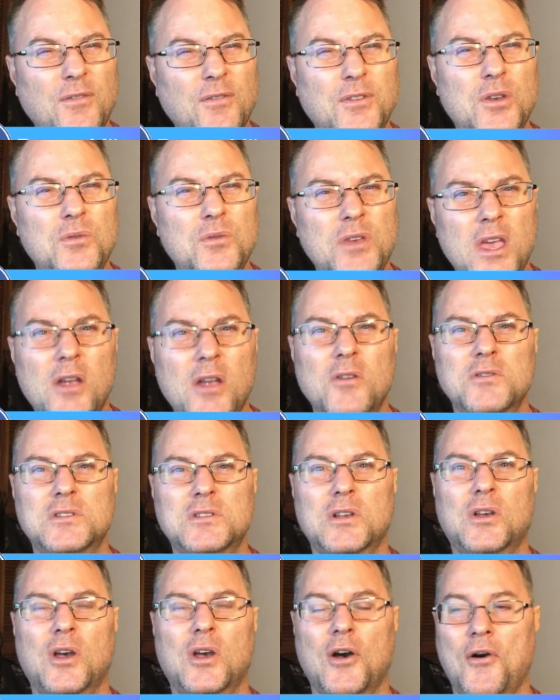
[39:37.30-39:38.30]
And this
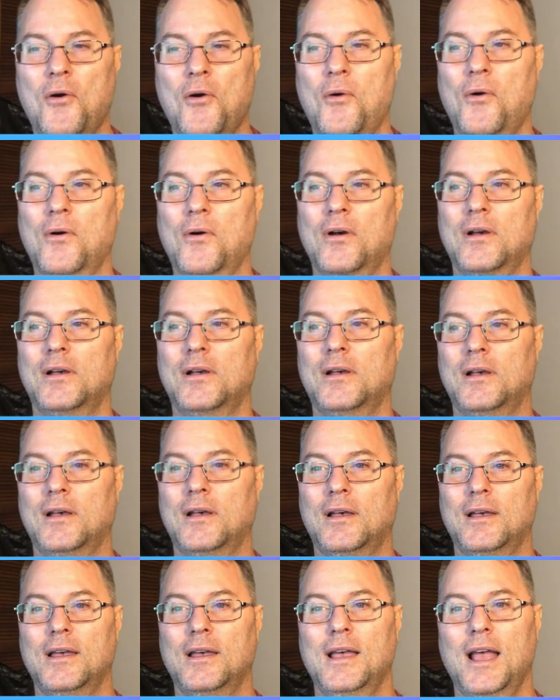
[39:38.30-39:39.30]
jailbird
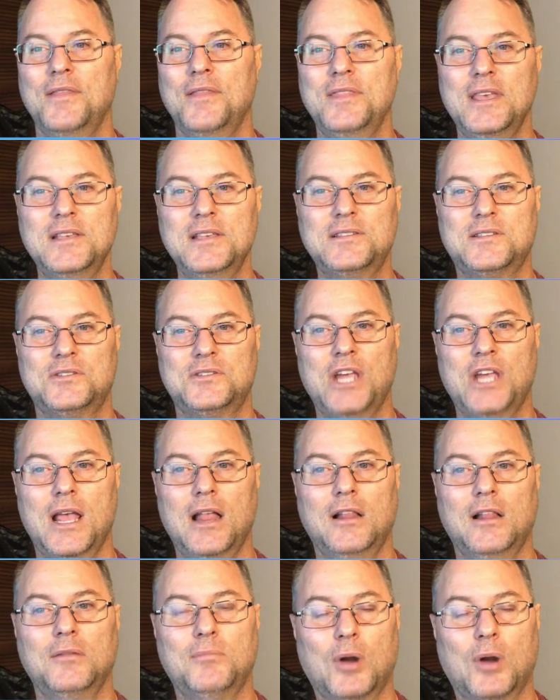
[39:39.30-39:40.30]
is saying he's
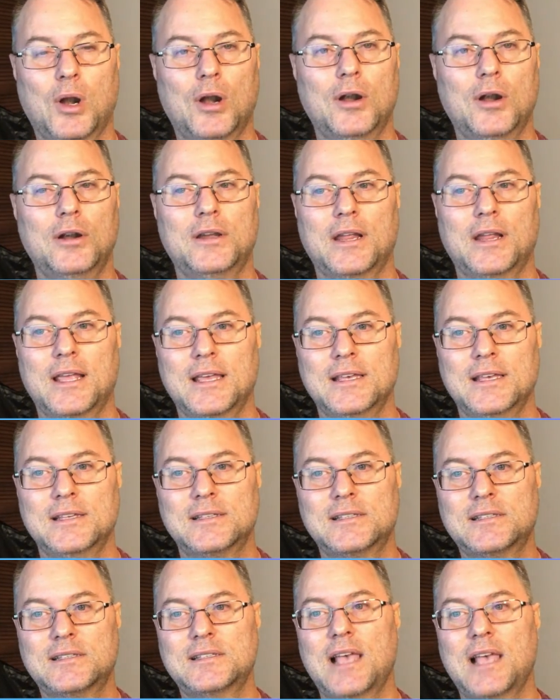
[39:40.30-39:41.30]
alive and that
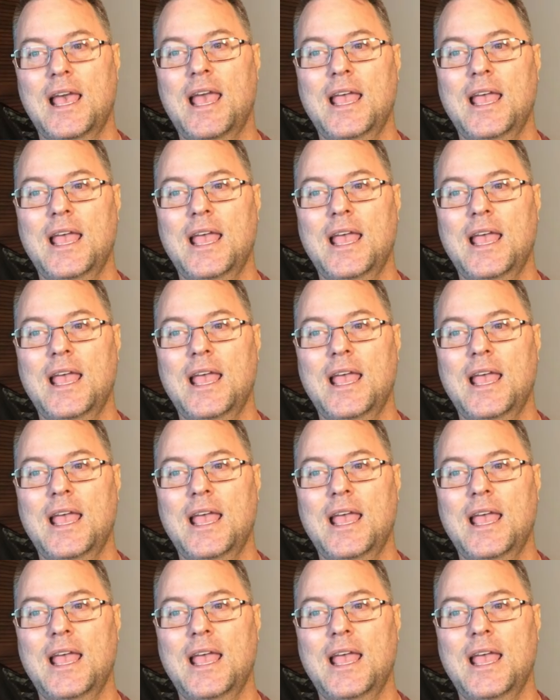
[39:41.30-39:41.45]
he's the real